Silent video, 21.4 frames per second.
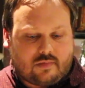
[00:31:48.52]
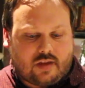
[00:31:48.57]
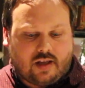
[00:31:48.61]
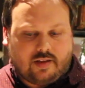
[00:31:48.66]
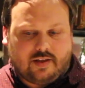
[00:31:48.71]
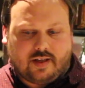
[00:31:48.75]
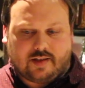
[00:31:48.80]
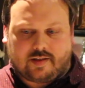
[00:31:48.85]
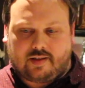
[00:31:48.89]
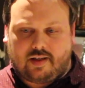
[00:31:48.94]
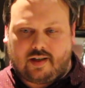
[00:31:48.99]

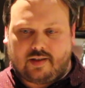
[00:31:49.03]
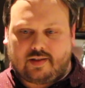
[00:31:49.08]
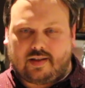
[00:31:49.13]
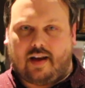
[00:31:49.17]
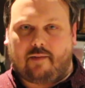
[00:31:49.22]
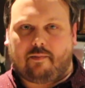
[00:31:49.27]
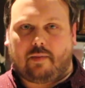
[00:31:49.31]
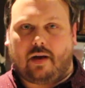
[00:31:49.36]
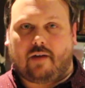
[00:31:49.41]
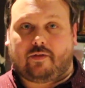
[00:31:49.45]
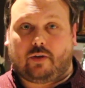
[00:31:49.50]
this does
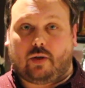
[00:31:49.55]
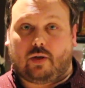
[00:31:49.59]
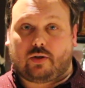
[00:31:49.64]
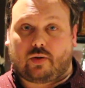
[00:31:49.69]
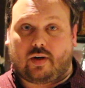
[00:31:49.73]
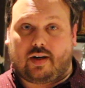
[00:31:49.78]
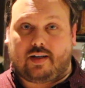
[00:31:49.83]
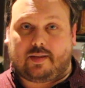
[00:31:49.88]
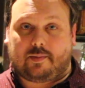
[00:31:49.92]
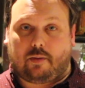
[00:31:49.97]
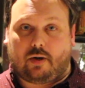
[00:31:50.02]
have Buffalo
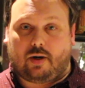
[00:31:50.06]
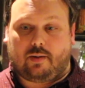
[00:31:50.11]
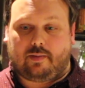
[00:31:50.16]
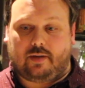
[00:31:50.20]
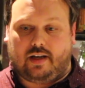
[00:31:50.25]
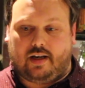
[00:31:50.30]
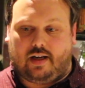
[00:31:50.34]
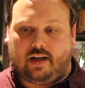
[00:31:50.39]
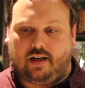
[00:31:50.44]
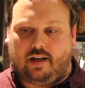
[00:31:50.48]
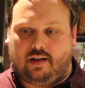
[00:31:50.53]
Trace
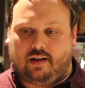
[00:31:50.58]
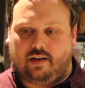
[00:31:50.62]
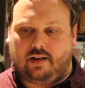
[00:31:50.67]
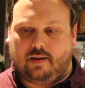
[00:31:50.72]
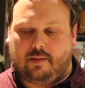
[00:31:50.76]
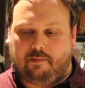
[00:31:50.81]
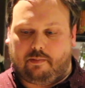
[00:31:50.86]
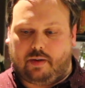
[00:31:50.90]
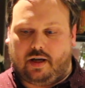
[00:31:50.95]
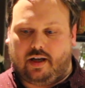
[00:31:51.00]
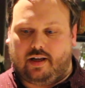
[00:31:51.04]
bourbon in it,
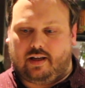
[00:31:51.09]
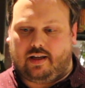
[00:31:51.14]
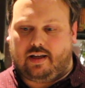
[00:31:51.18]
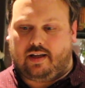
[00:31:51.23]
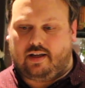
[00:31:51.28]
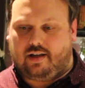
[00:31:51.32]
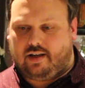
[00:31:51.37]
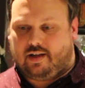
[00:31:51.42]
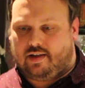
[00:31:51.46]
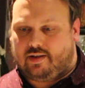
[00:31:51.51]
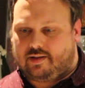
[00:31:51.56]
but
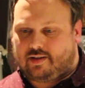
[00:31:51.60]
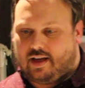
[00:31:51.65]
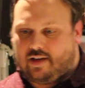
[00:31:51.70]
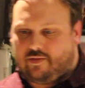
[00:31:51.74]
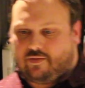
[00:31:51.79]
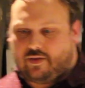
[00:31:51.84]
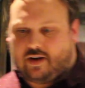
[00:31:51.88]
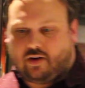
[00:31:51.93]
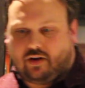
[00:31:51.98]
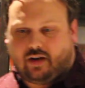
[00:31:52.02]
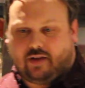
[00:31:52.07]
it is a
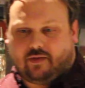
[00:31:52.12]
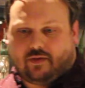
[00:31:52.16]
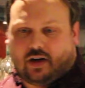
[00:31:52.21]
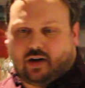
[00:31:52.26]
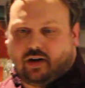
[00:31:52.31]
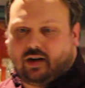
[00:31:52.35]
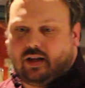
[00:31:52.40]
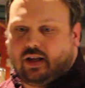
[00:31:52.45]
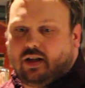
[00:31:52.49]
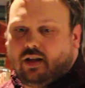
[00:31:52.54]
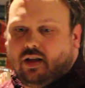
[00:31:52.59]
very,
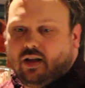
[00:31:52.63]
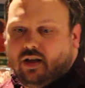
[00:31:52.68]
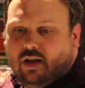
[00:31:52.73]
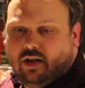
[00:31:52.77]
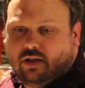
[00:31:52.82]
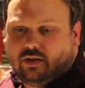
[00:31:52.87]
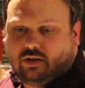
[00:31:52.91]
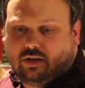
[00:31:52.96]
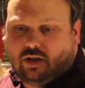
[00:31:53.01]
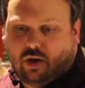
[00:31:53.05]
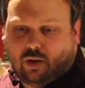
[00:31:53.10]
very
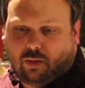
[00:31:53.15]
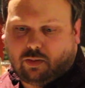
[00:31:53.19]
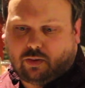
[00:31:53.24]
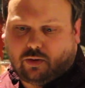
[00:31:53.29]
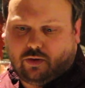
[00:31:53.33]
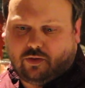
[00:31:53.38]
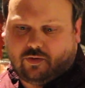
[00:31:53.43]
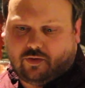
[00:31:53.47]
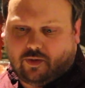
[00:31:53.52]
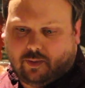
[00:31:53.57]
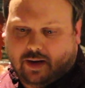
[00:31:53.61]
low
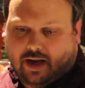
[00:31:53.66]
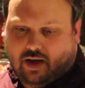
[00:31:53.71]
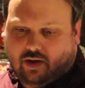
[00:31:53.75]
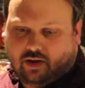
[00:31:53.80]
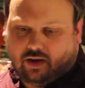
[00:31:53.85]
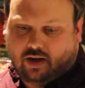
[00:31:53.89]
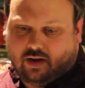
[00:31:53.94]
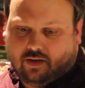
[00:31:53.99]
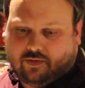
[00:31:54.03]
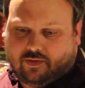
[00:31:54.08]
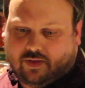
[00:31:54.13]
proof
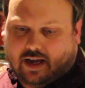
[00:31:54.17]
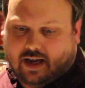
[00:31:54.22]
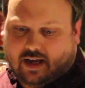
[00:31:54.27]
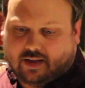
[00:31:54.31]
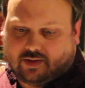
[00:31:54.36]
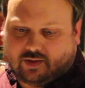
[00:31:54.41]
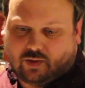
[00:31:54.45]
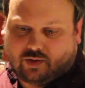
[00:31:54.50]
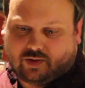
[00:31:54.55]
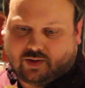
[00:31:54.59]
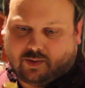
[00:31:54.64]
amount of
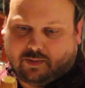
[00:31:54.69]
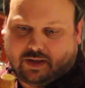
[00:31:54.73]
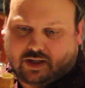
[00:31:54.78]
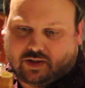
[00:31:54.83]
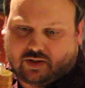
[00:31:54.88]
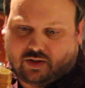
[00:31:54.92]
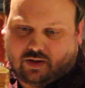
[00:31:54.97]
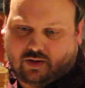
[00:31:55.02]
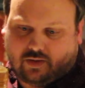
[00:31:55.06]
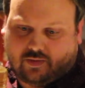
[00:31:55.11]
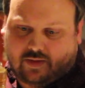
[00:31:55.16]
that. So it's a
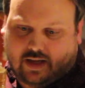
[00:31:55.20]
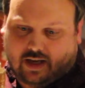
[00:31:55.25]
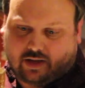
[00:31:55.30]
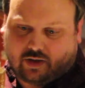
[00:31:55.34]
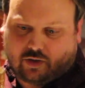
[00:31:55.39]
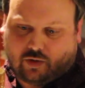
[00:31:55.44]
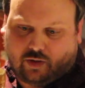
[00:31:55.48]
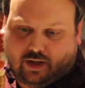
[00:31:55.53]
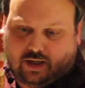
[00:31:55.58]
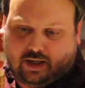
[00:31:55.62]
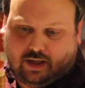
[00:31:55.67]
mixture of
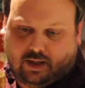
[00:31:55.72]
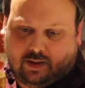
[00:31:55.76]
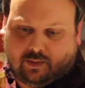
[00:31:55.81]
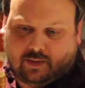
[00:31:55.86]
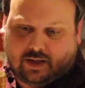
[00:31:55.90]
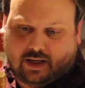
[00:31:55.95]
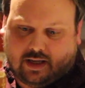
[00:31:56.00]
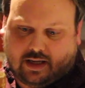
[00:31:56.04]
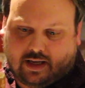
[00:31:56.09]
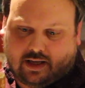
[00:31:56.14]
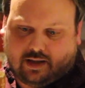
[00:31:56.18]
that
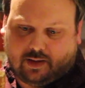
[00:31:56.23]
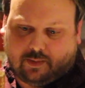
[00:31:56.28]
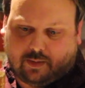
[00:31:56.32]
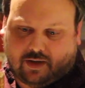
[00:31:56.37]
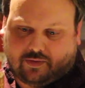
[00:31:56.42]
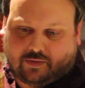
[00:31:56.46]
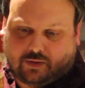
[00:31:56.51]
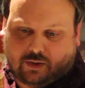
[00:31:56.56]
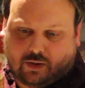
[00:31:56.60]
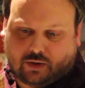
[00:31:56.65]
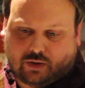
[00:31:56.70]
cream and the
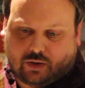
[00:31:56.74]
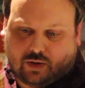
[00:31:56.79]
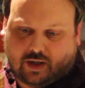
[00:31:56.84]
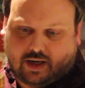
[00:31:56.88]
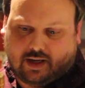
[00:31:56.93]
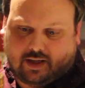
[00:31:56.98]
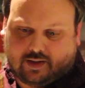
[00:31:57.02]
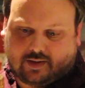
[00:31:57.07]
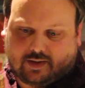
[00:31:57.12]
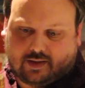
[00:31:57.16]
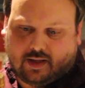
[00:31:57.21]
Buffalo
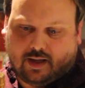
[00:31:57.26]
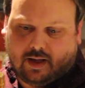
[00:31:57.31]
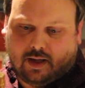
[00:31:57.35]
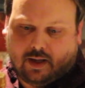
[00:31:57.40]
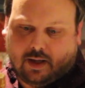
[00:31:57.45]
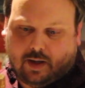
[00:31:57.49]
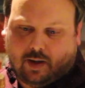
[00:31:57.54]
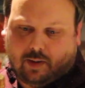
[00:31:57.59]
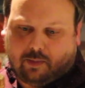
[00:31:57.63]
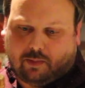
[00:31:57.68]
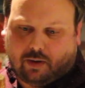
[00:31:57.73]
Trace
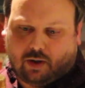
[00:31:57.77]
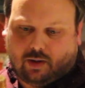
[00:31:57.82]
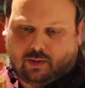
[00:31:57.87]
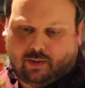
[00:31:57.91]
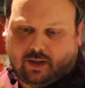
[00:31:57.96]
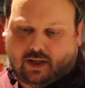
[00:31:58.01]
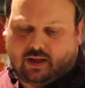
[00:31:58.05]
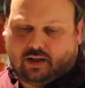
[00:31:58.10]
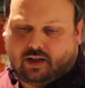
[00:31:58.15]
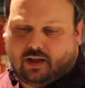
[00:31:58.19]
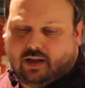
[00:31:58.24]

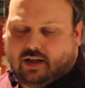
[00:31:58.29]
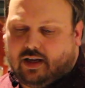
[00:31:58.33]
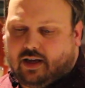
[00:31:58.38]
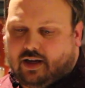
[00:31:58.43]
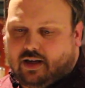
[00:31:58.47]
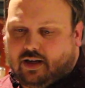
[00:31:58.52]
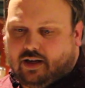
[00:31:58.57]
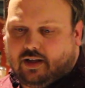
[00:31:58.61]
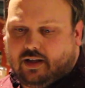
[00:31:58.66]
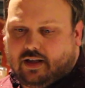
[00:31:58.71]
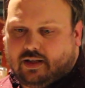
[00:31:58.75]
bourbon.
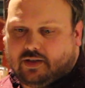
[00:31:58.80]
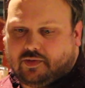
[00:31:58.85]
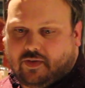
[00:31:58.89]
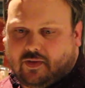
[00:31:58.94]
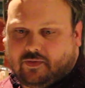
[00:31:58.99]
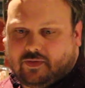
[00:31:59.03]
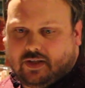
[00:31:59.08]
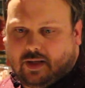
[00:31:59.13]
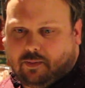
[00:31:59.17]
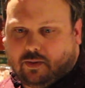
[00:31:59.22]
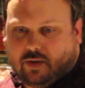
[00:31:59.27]
It's
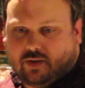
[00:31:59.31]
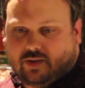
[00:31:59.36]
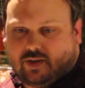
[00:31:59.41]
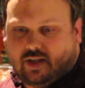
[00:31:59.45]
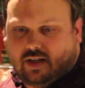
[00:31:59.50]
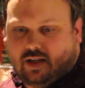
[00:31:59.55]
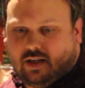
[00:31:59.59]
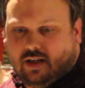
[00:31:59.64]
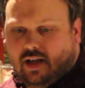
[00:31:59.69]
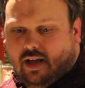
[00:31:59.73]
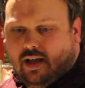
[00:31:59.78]

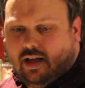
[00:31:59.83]
15%